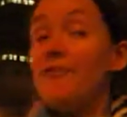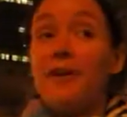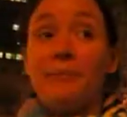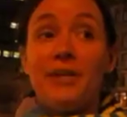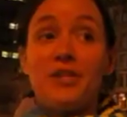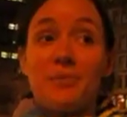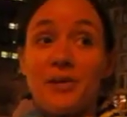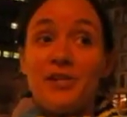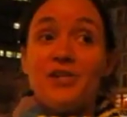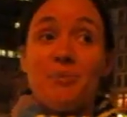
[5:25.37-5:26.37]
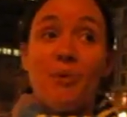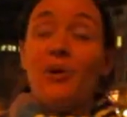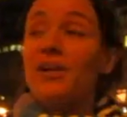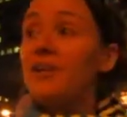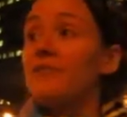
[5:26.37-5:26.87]
family is pretty
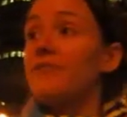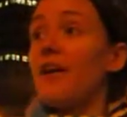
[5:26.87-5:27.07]
supportive.